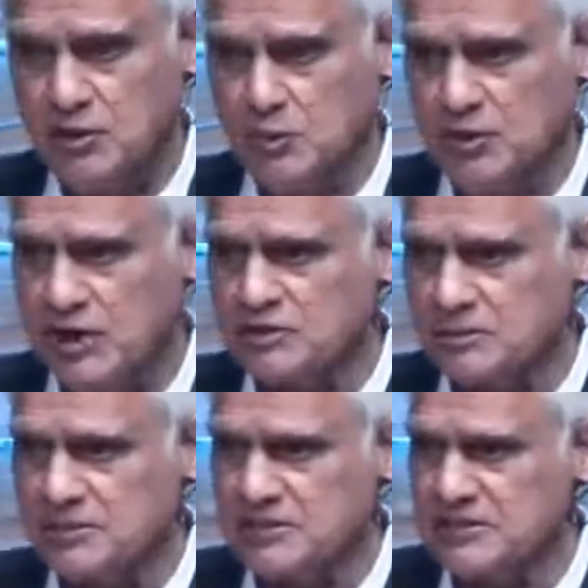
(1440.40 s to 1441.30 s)
will
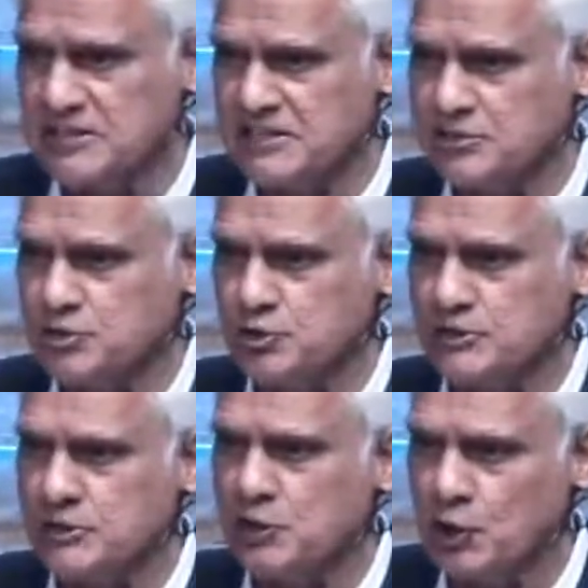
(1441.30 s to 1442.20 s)
ultimately lead to
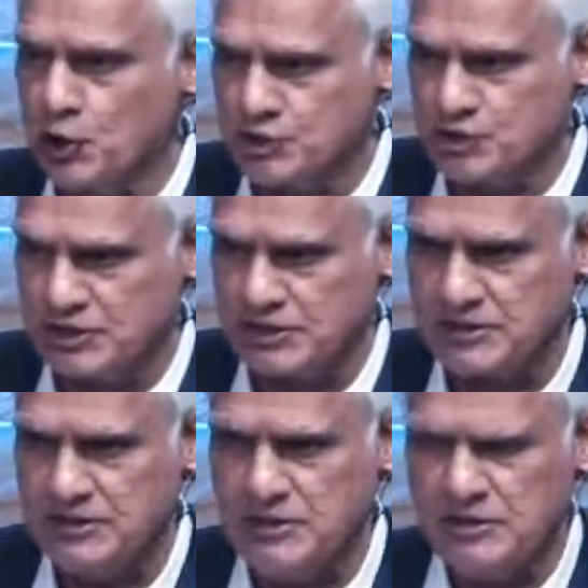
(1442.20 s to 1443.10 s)

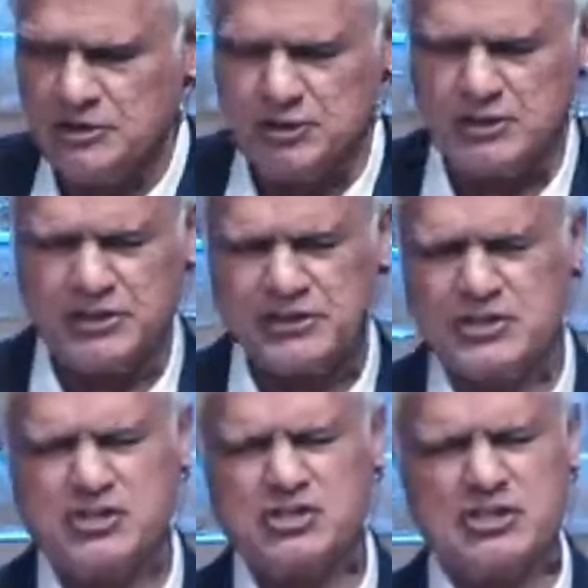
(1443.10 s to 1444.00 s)
illogic. You hear
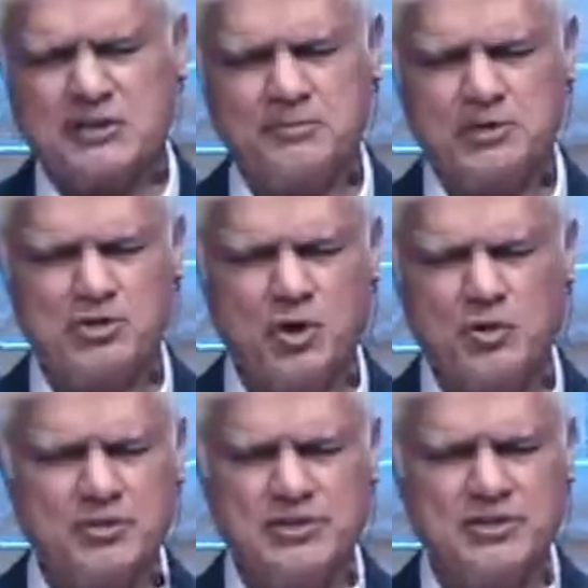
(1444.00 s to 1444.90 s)
these statements, all
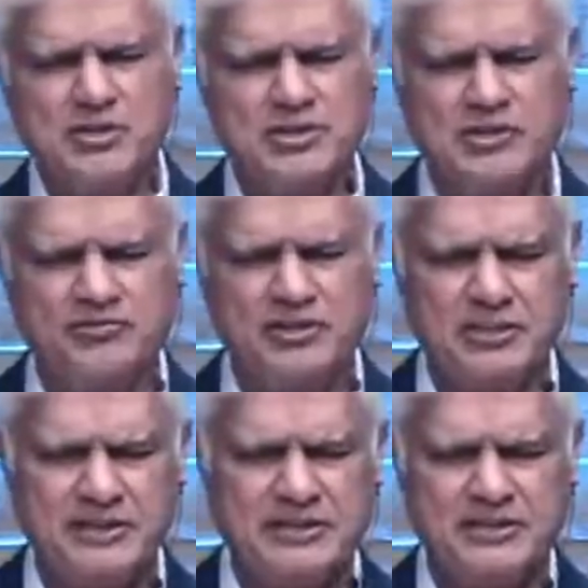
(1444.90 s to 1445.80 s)
religions are
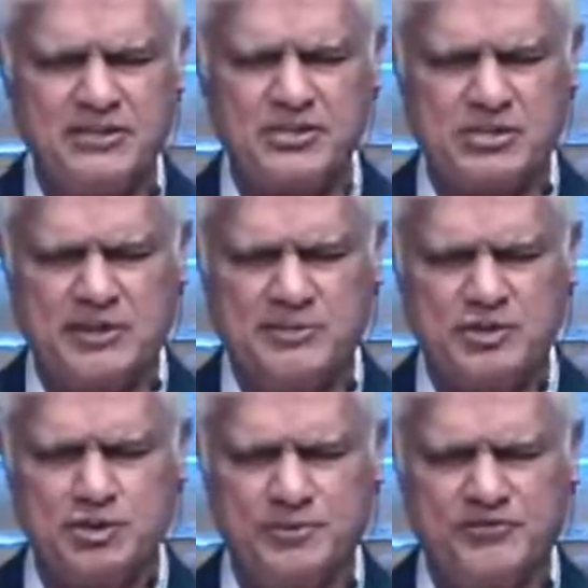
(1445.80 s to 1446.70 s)
fundamentally the same and
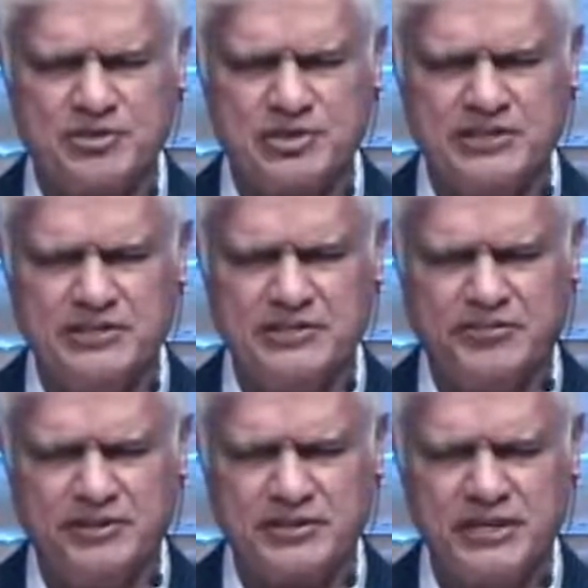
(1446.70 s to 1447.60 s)
superficially
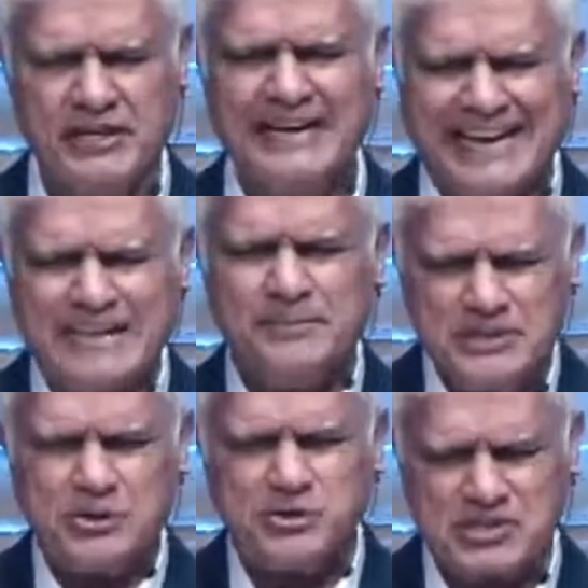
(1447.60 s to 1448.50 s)
different.
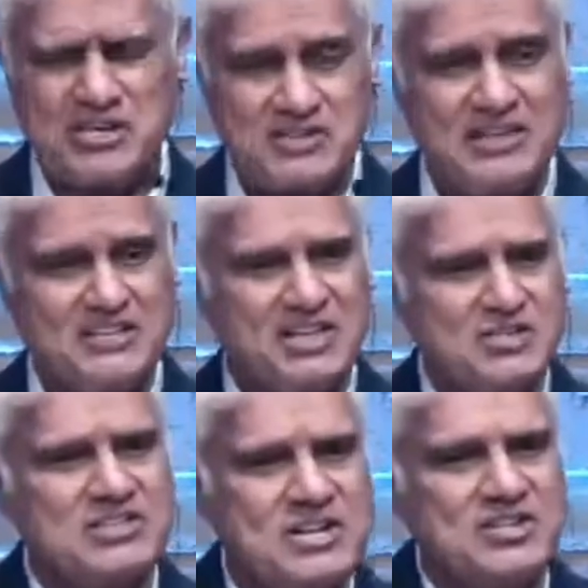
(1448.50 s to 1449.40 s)
Anybody who says that
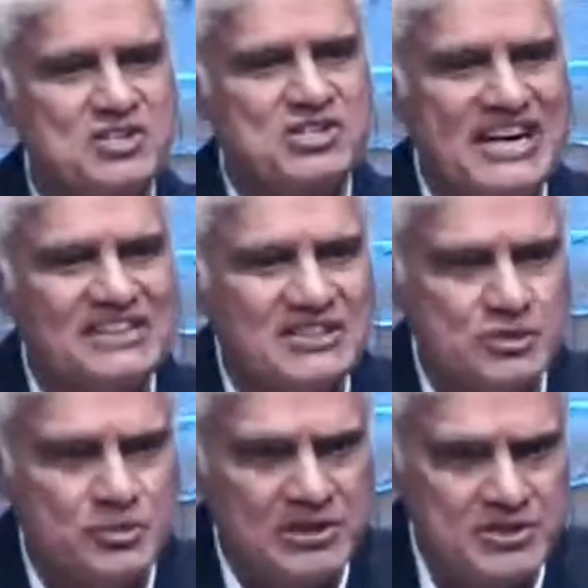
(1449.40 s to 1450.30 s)
doesn't understand
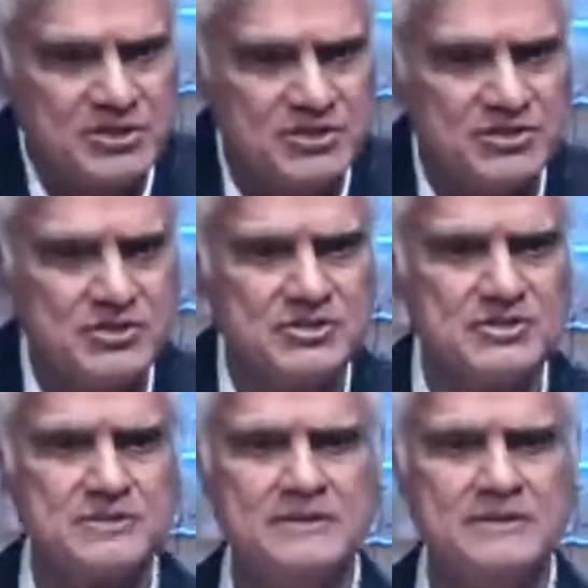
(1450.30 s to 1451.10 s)
these religions.